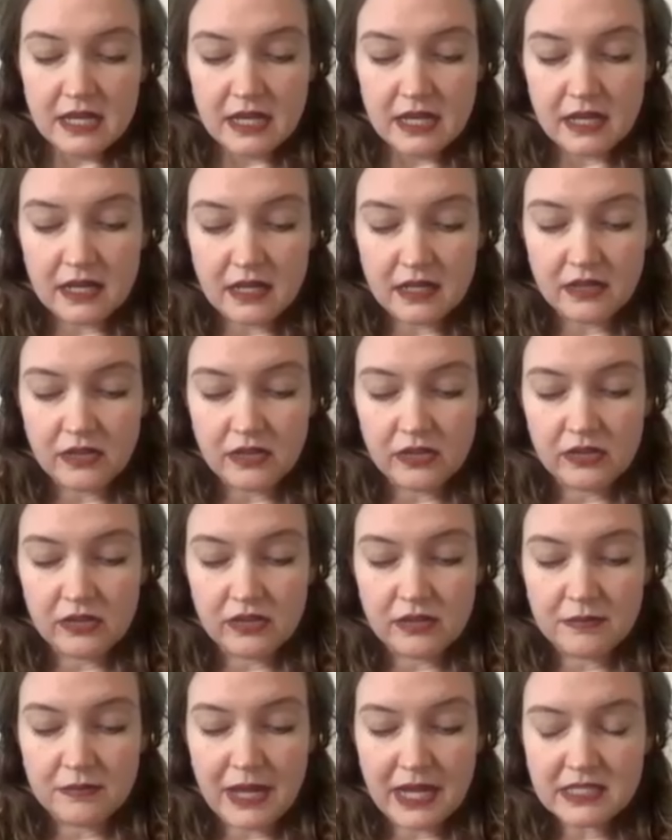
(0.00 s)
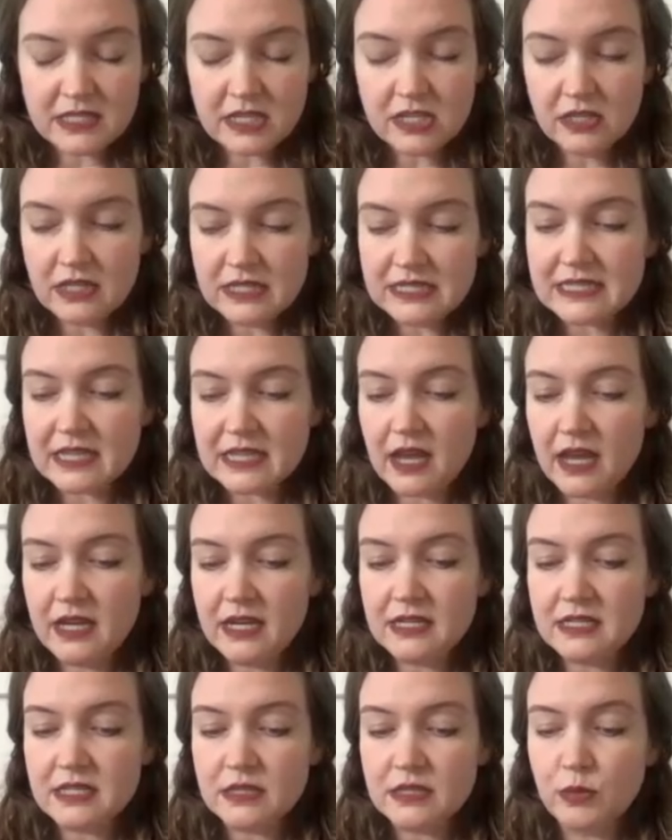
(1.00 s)
uh, the masculine side
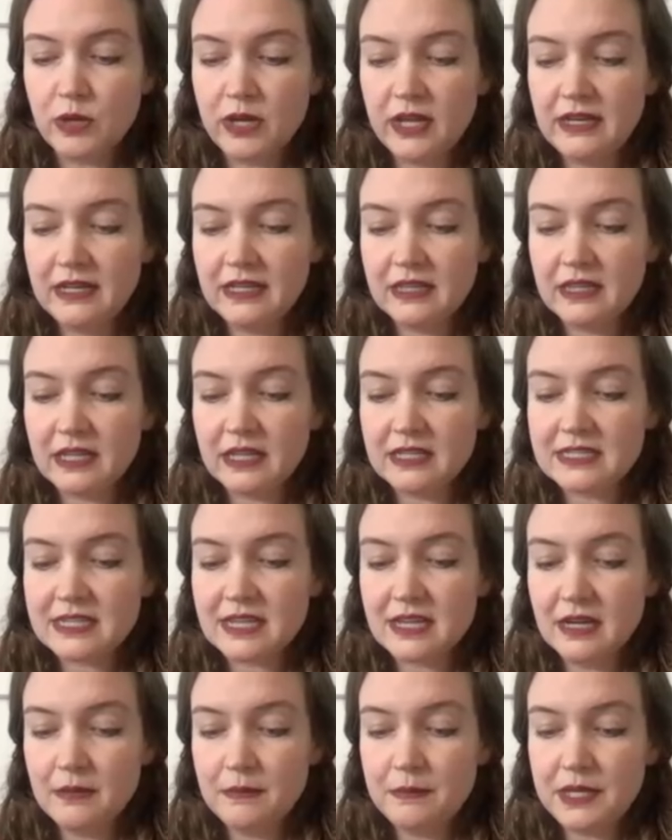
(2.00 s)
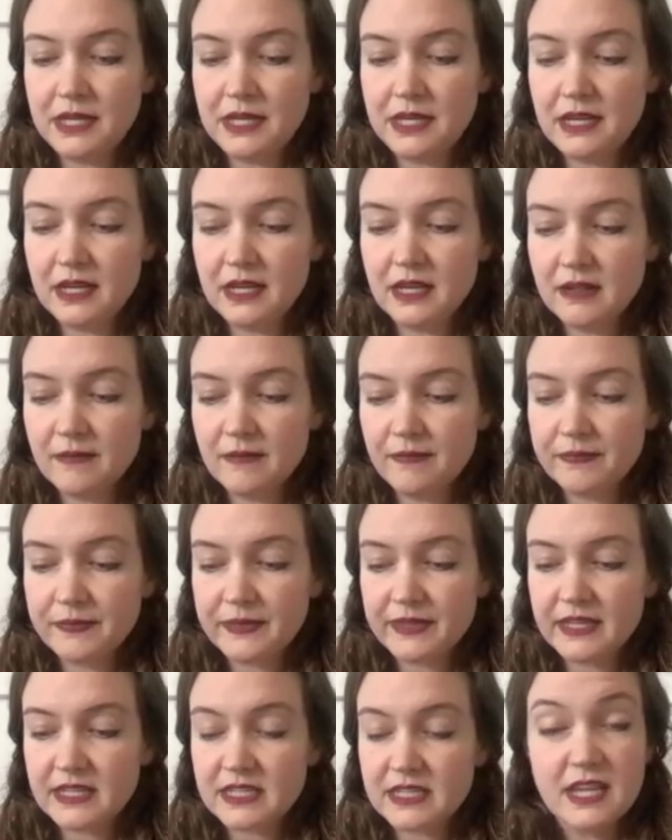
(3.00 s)
is the one that's going to be
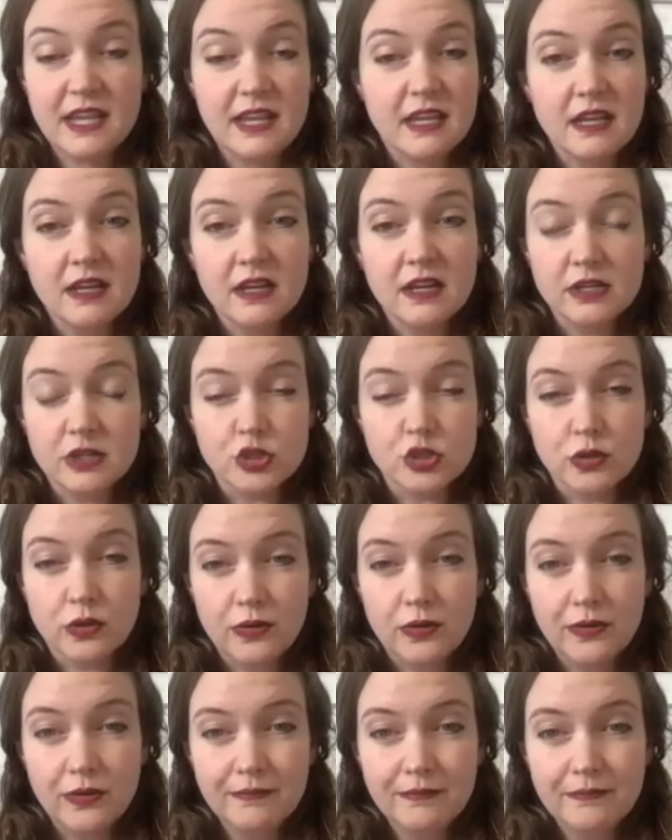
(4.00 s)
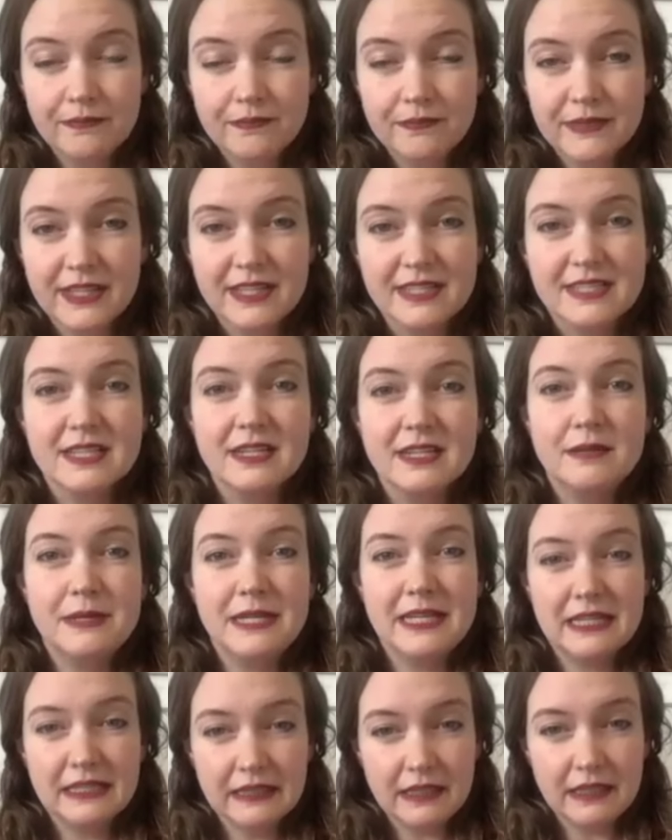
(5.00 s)
taking control it's going to
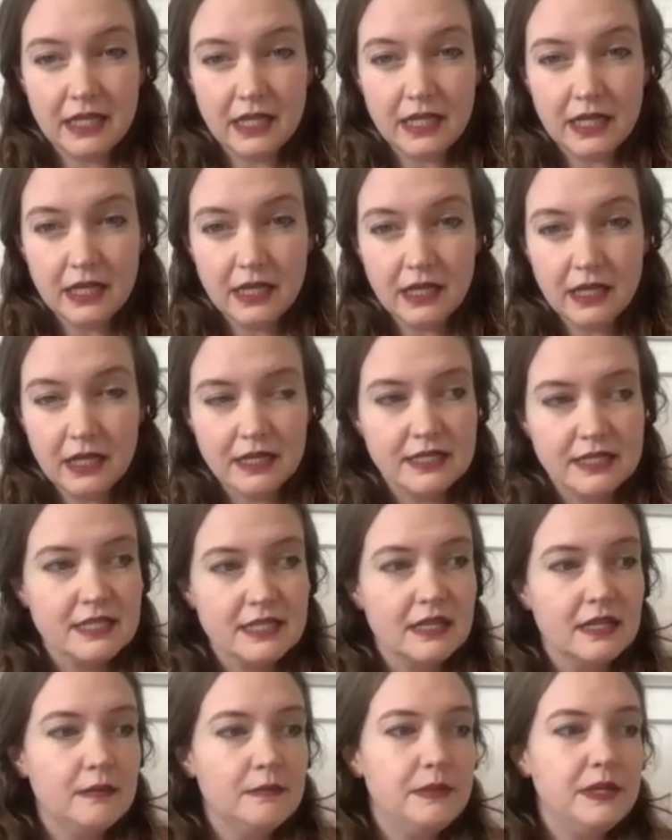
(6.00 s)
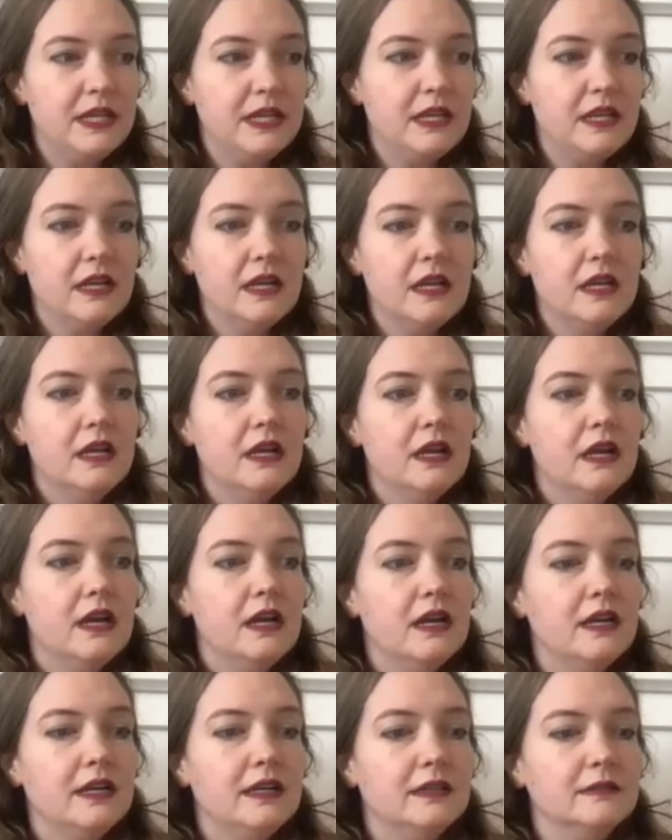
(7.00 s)
be leading it's going to be
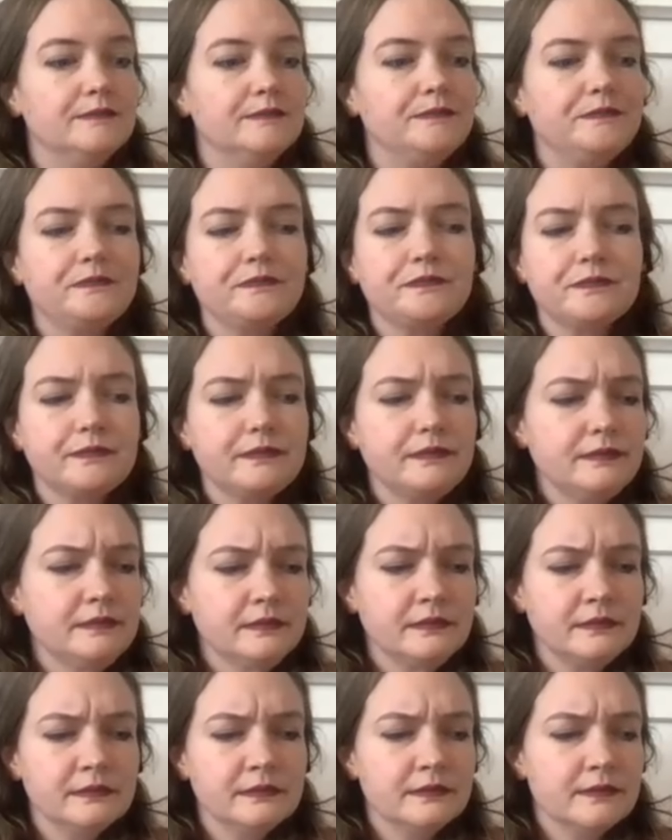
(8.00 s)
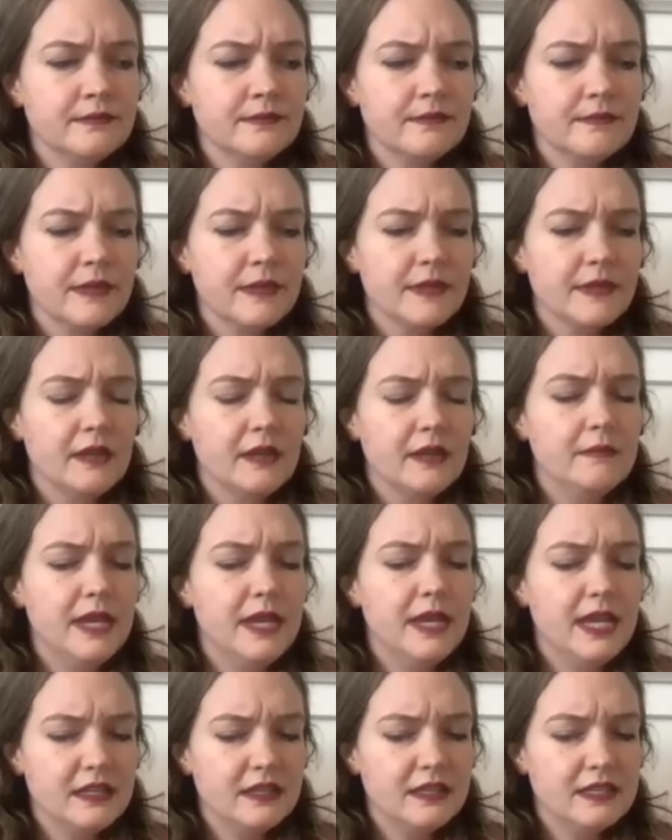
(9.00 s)
um,
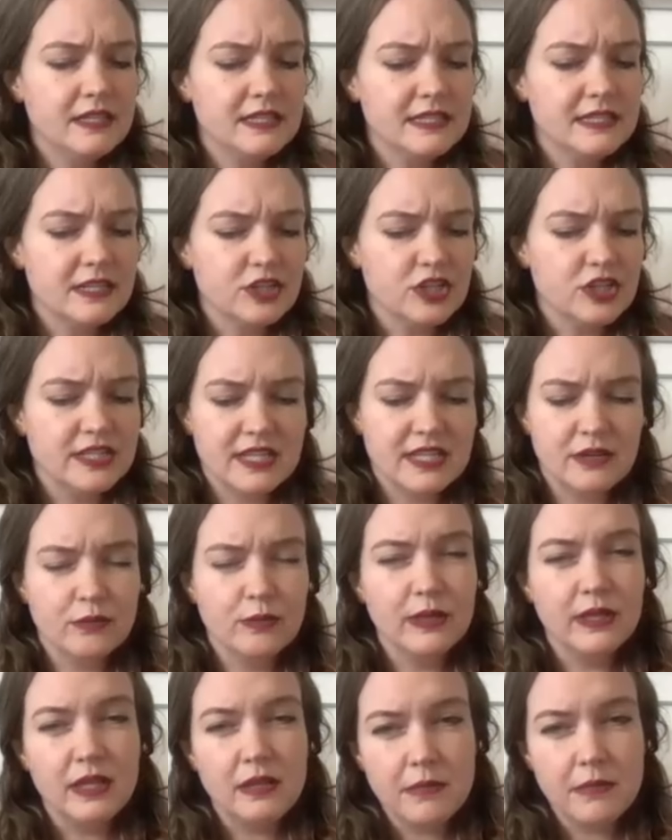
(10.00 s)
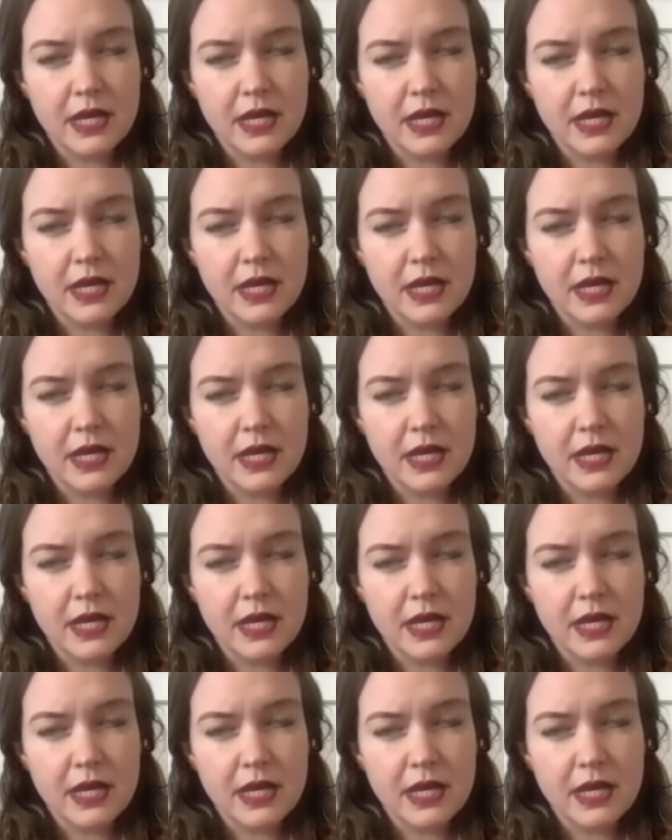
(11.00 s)
making the decisions and really